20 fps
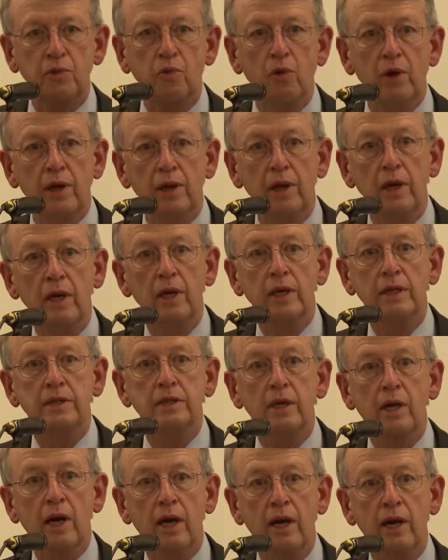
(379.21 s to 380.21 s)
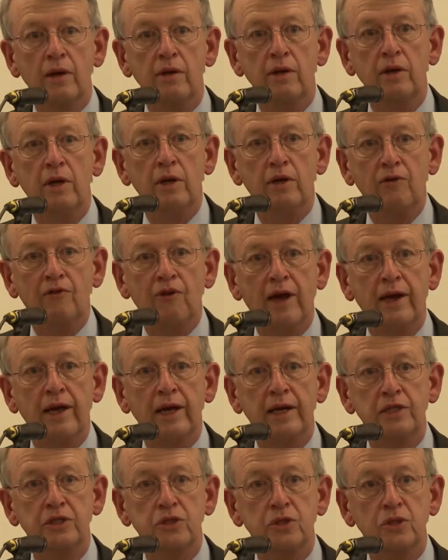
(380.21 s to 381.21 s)
We declared
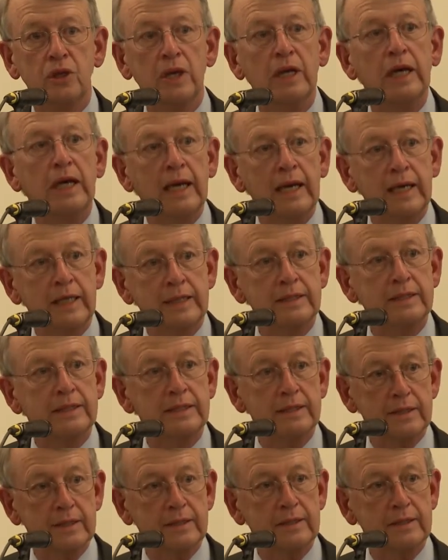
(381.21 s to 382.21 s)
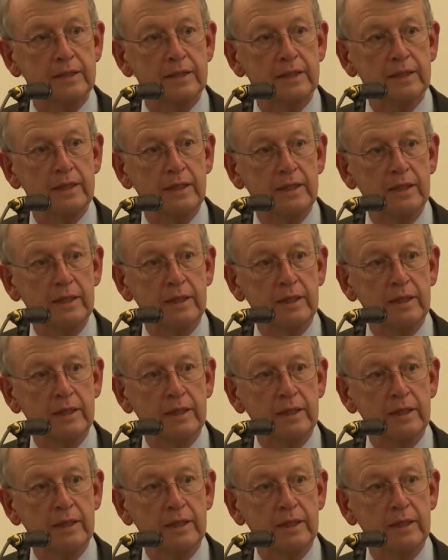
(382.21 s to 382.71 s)
financial exigency.